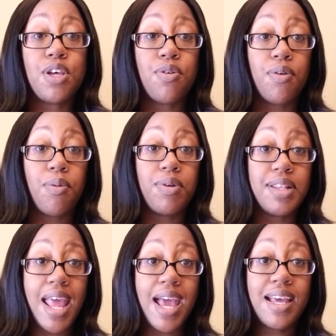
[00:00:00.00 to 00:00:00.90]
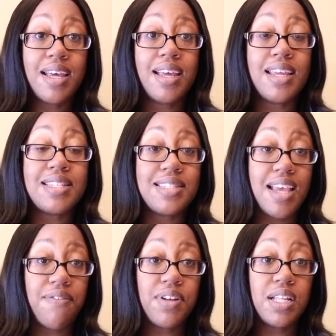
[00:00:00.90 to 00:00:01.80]
so Naca is
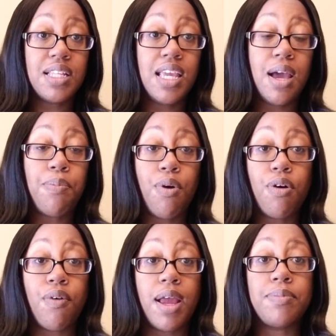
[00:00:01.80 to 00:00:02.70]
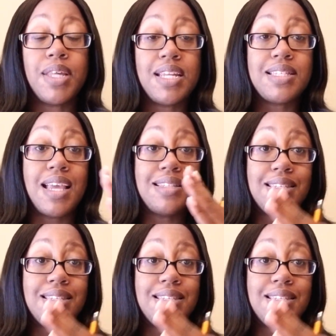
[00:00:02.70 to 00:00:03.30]
definitely a program that is a